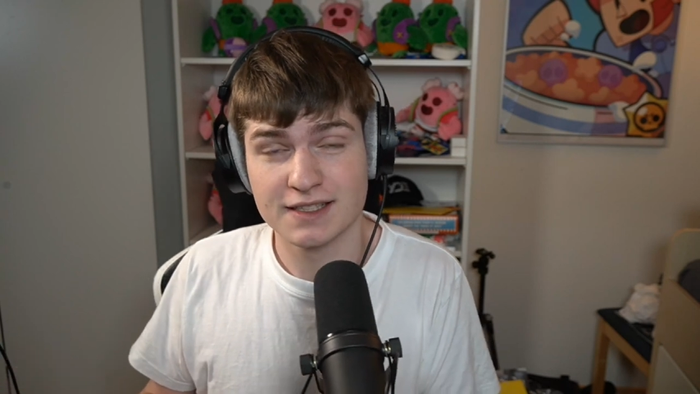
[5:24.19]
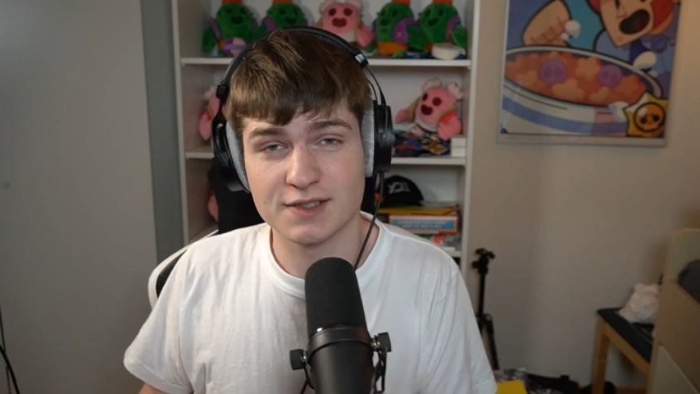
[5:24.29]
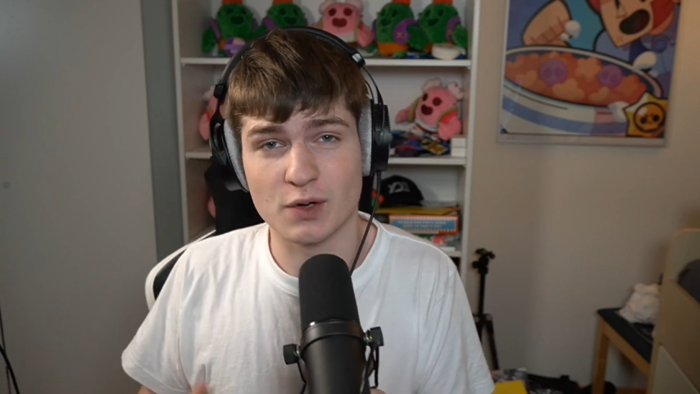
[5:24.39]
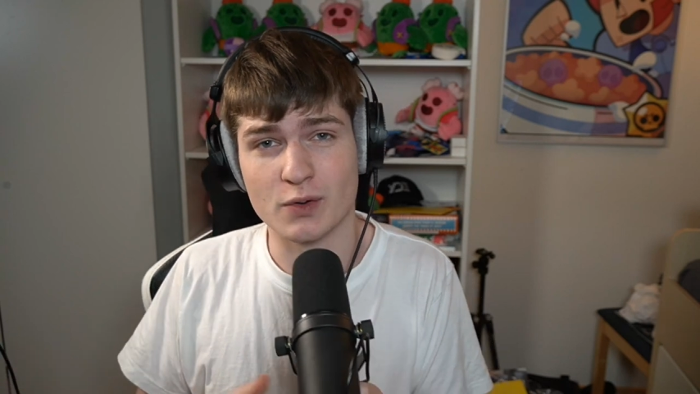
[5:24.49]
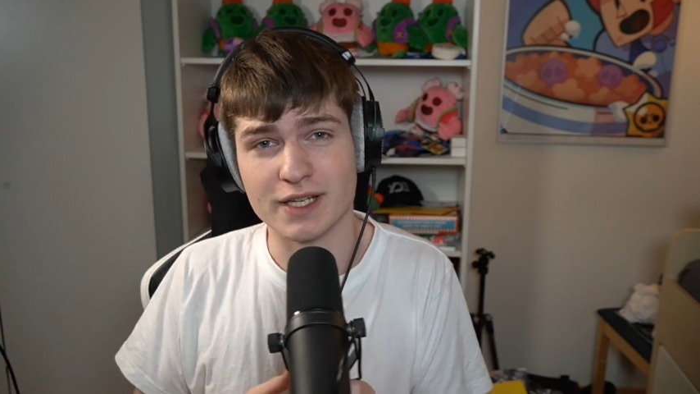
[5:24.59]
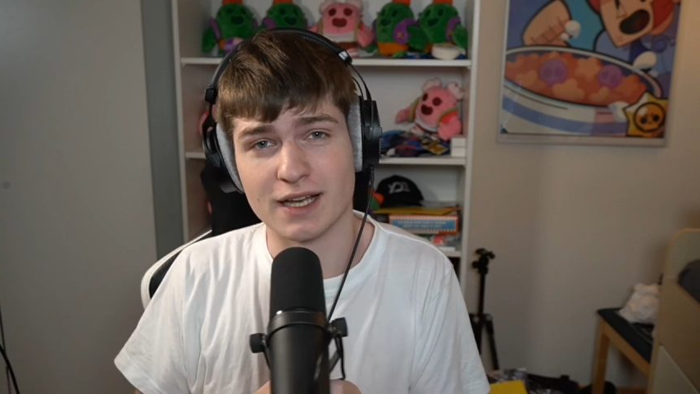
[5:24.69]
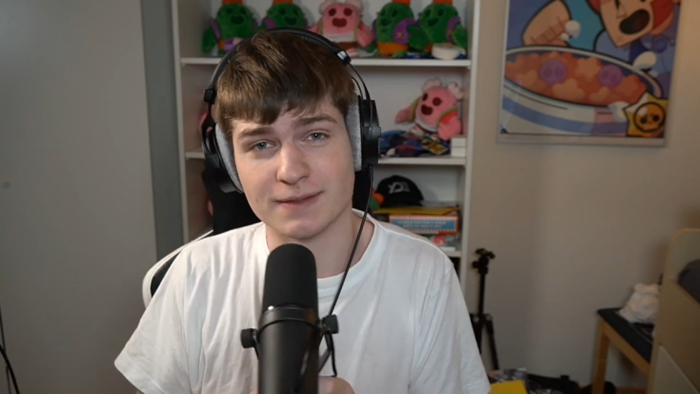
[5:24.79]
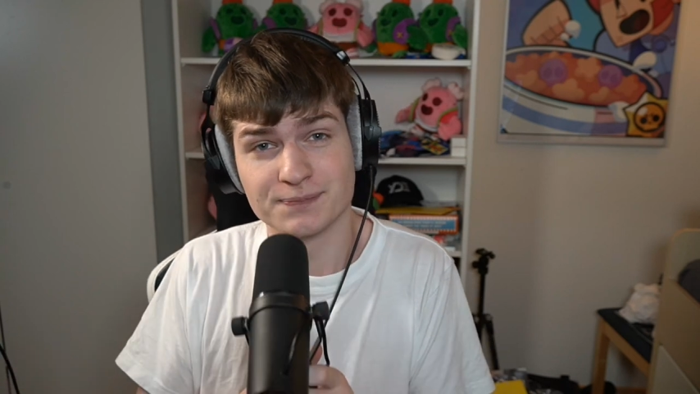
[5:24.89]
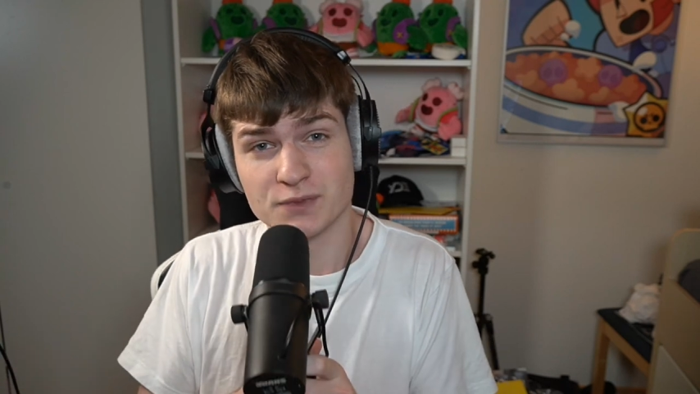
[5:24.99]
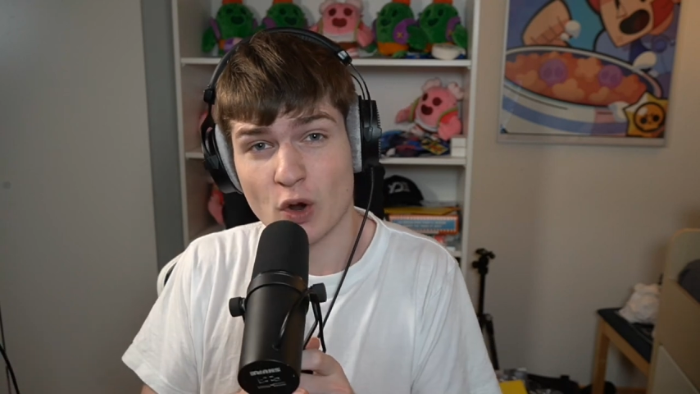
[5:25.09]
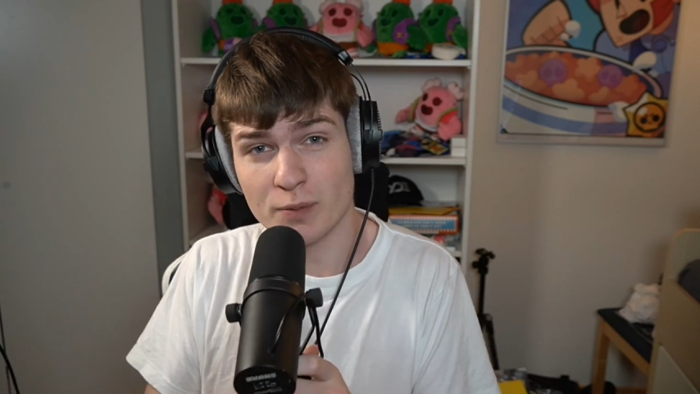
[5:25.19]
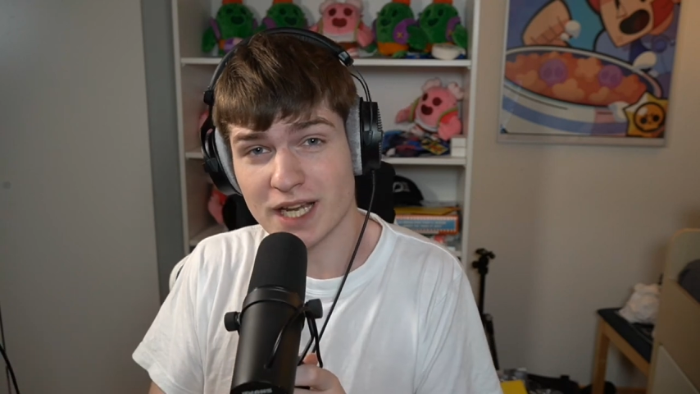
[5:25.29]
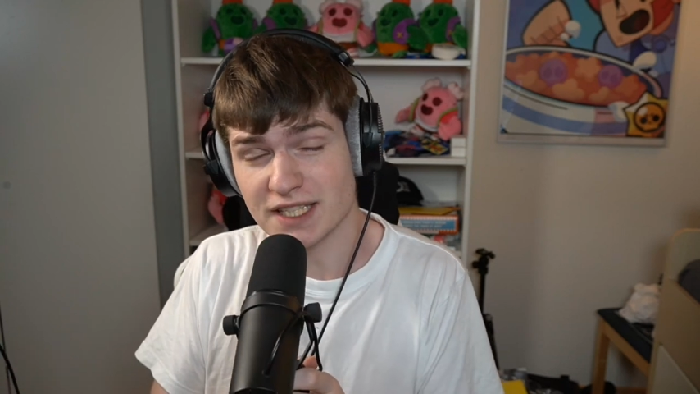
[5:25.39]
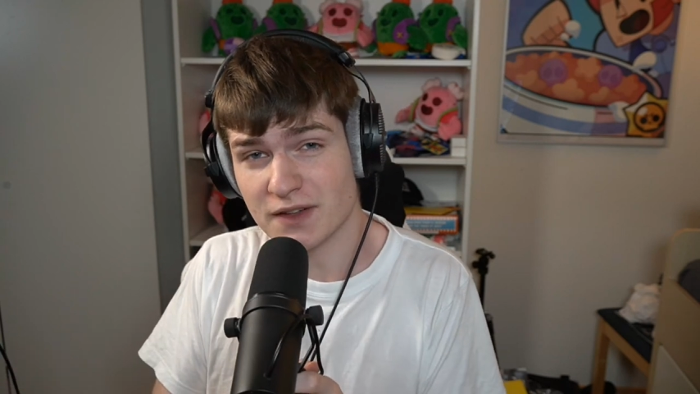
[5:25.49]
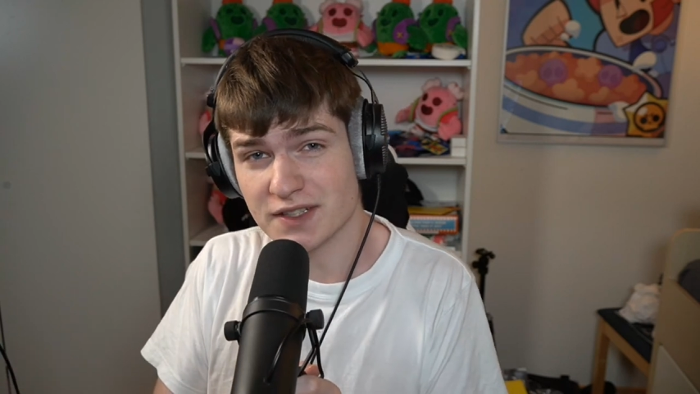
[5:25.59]
So yeah, hope you
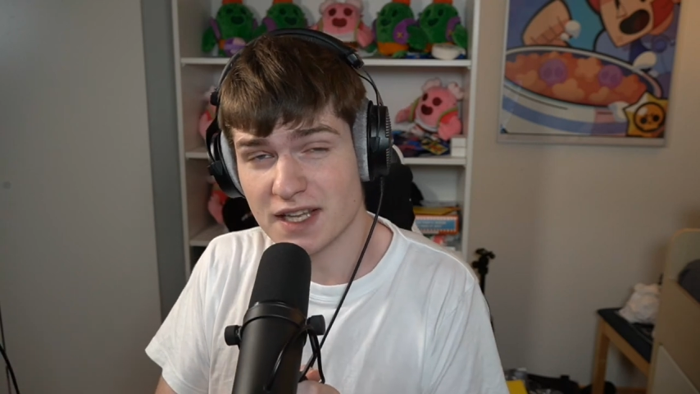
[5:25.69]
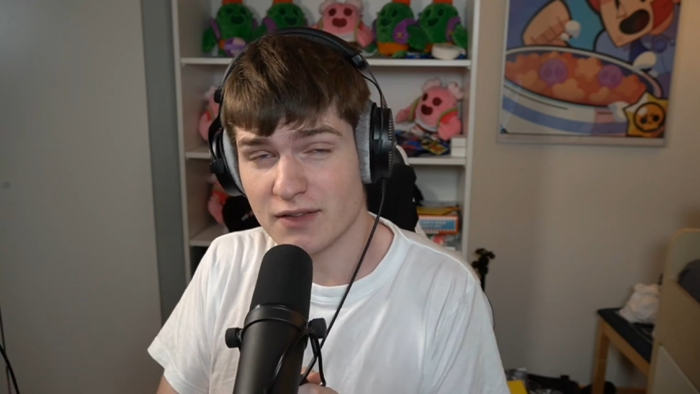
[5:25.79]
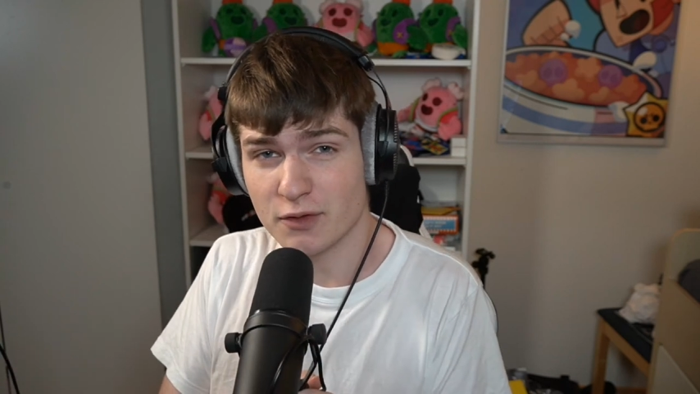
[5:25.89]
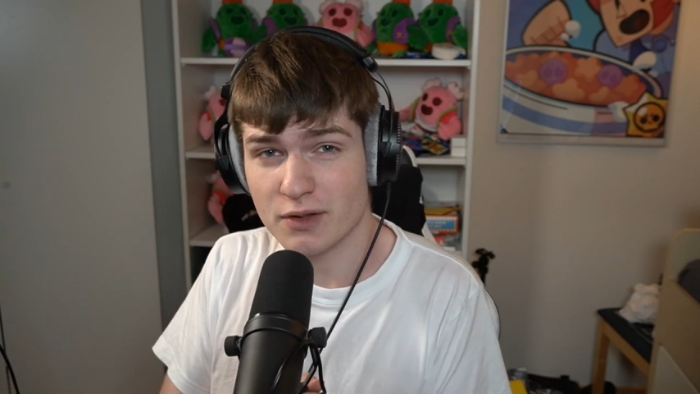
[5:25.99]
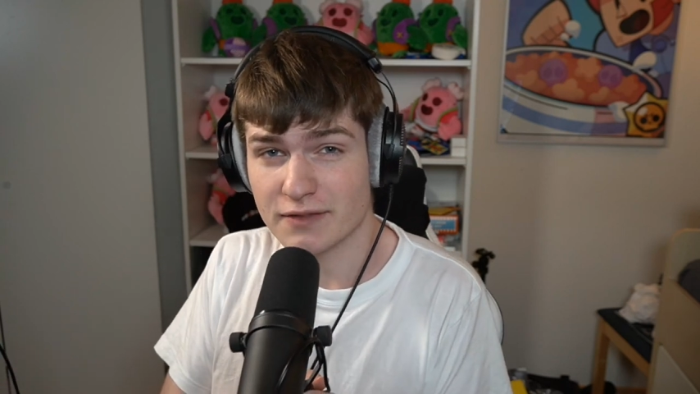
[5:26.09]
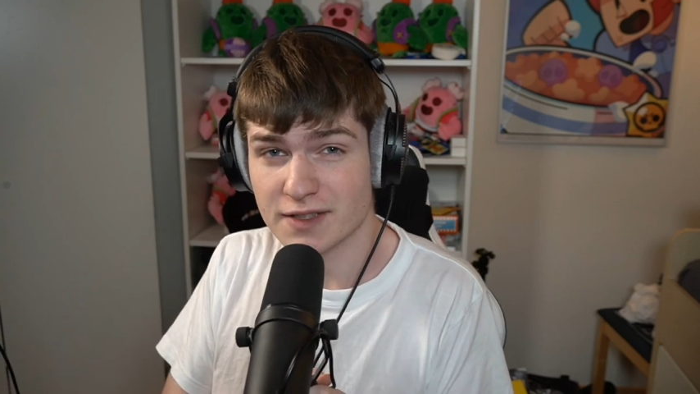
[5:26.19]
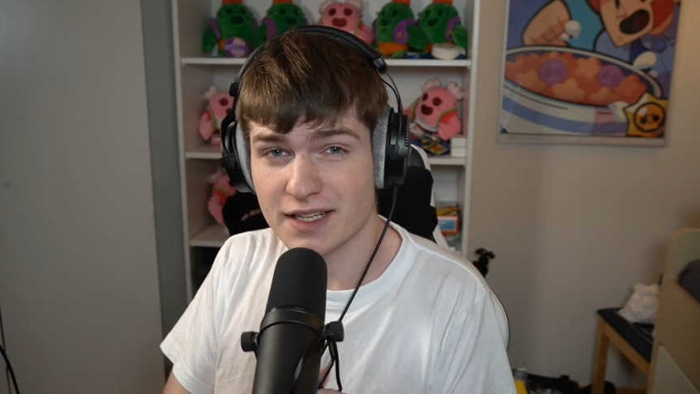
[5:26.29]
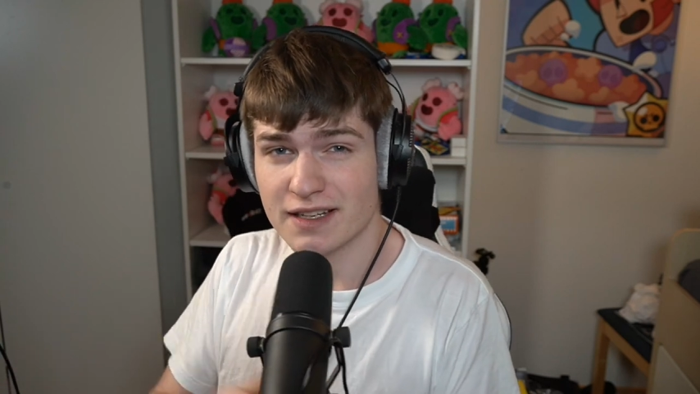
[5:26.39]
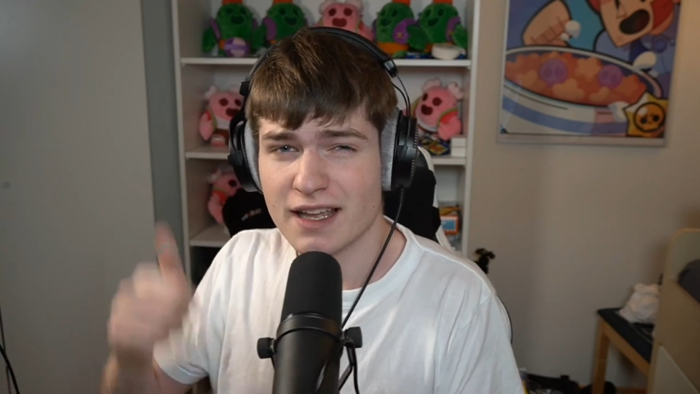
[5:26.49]
guys found this helpful. If you did,